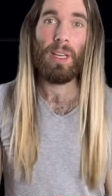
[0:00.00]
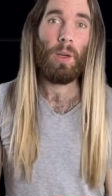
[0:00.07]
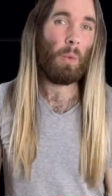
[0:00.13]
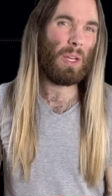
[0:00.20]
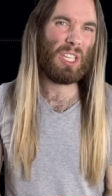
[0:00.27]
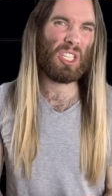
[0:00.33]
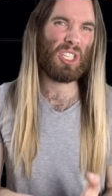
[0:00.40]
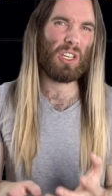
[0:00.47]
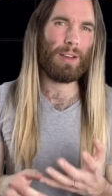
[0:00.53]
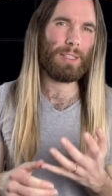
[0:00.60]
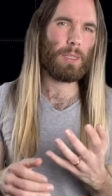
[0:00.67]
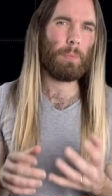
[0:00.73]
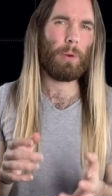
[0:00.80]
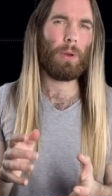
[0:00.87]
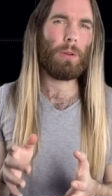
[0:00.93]
Which I
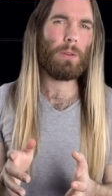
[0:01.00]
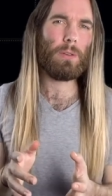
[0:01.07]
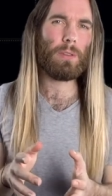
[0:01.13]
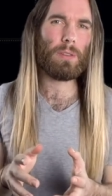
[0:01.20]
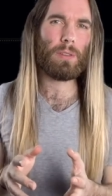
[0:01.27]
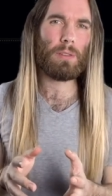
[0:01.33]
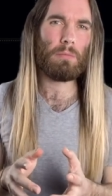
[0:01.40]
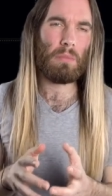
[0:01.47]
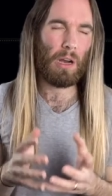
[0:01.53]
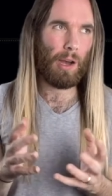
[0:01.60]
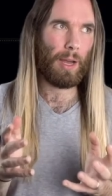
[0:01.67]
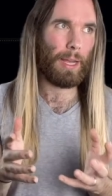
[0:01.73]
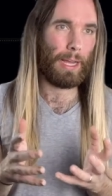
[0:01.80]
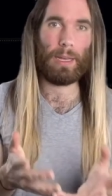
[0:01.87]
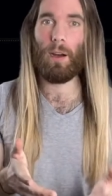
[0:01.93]
suppose
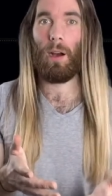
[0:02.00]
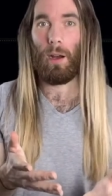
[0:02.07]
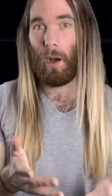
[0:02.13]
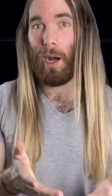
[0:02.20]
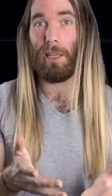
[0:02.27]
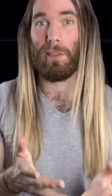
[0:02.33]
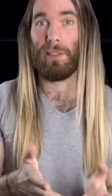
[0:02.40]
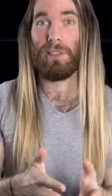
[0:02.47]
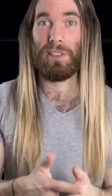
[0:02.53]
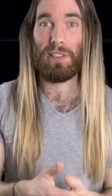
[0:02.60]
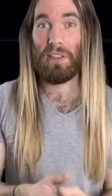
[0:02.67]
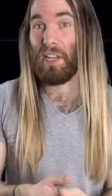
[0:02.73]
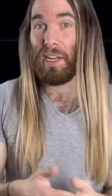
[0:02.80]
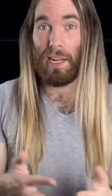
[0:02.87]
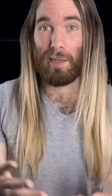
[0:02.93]
my island
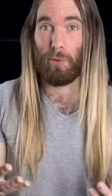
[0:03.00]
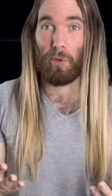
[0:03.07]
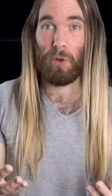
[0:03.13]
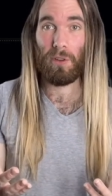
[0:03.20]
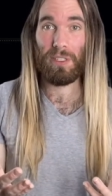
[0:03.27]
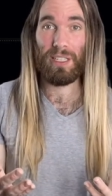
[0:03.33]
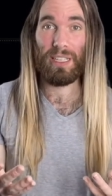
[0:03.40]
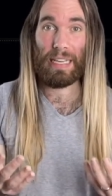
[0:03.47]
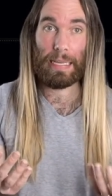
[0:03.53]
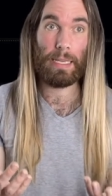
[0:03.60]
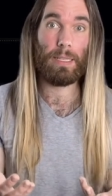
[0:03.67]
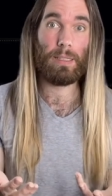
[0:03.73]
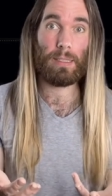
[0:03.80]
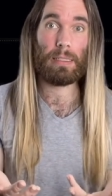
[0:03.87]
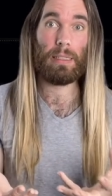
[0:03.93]
in Animal Crossing
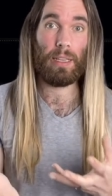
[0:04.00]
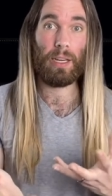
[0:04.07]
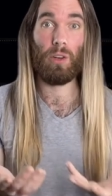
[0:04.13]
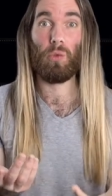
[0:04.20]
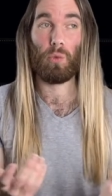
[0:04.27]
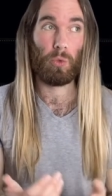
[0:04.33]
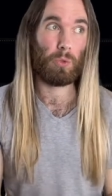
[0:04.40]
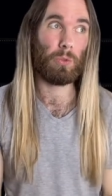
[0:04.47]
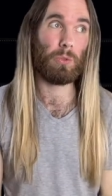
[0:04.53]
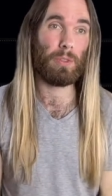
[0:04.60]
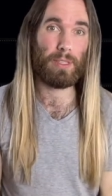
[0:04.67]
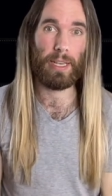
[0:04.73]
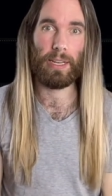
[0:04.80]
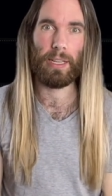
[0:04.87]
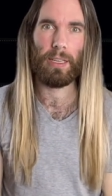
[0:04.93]
is in a rural
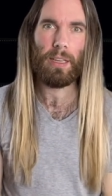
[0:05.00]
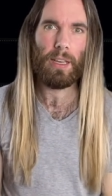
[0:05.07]
setting,